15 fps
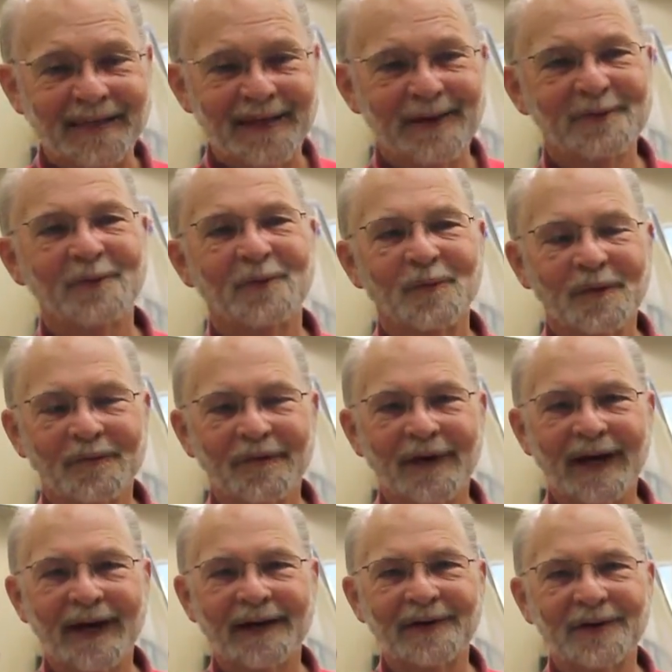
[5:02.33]
This one will
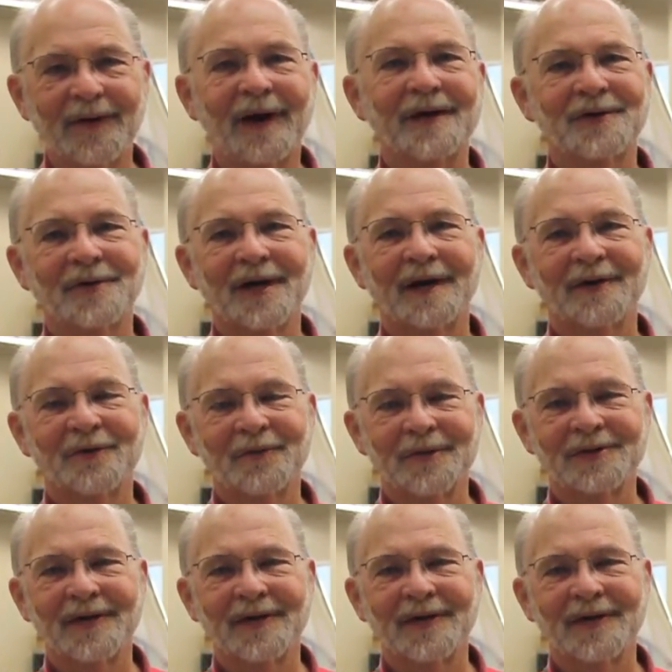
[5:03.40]
fly to Oshkosh,